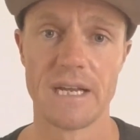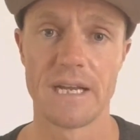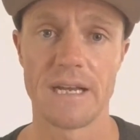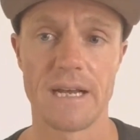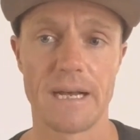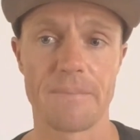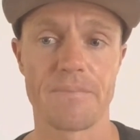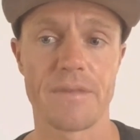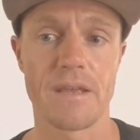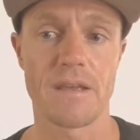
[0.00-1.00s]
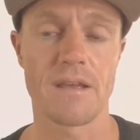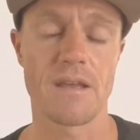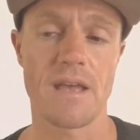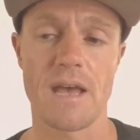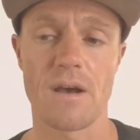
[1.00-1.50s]

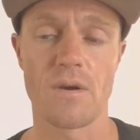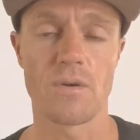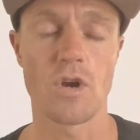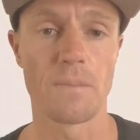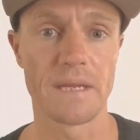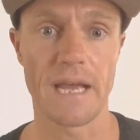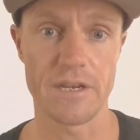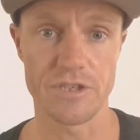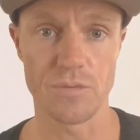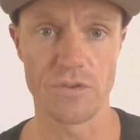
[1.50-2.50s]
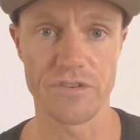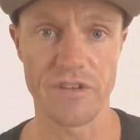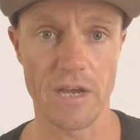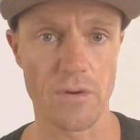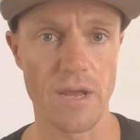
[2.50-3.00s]
how complicated you want the
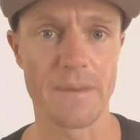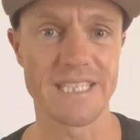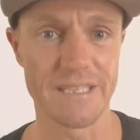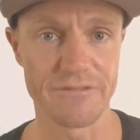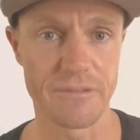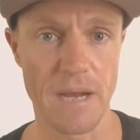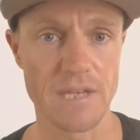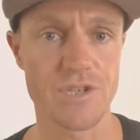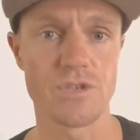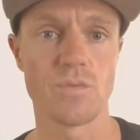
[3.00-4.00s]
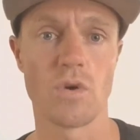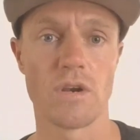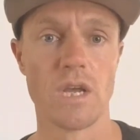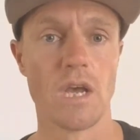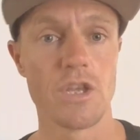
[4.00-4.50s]
data or how much information you
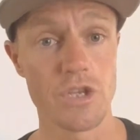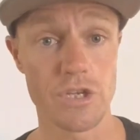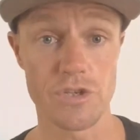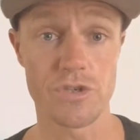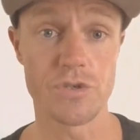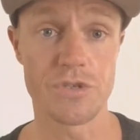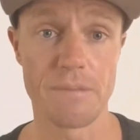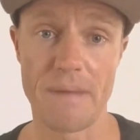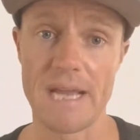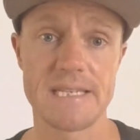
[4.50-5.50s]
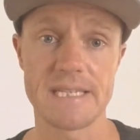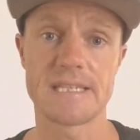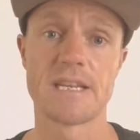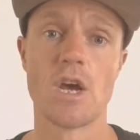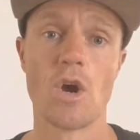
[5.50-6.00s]
want. You can just use the
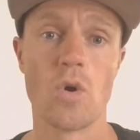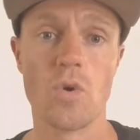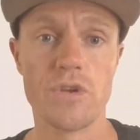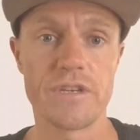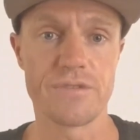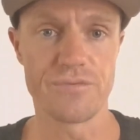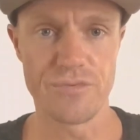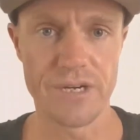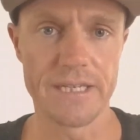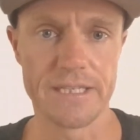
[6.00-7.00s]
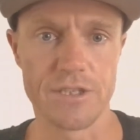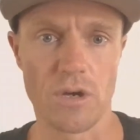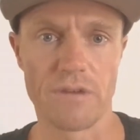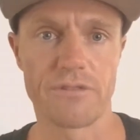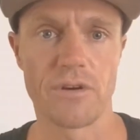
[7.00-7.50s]
basics, or you can really
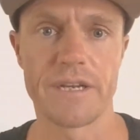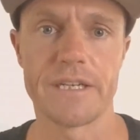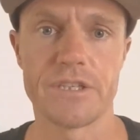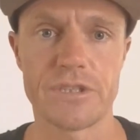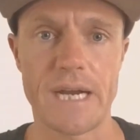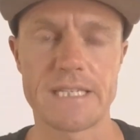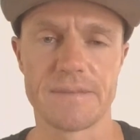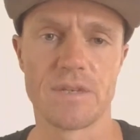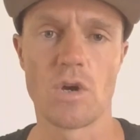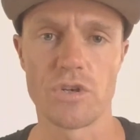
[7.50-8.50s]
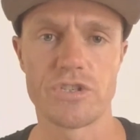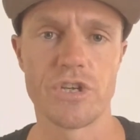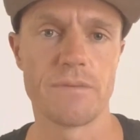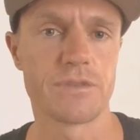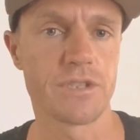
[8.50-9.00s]
dive right in and track some longer
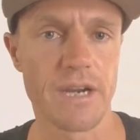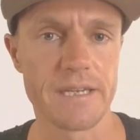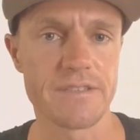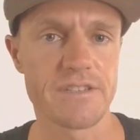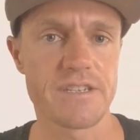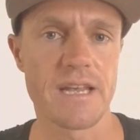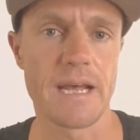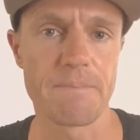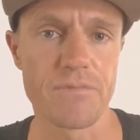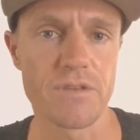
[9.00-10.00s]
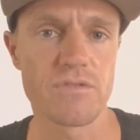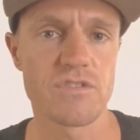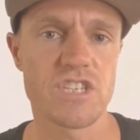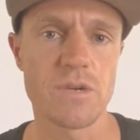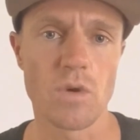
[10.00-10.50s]
term trends,
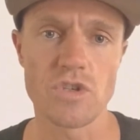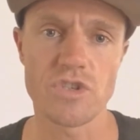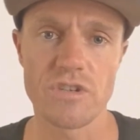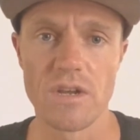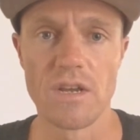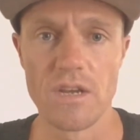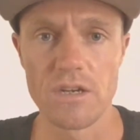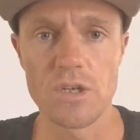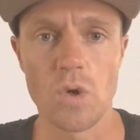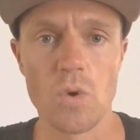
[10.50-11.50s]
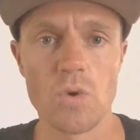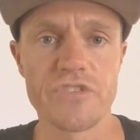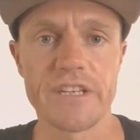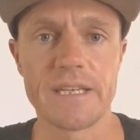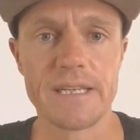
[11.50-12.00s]
see what's causing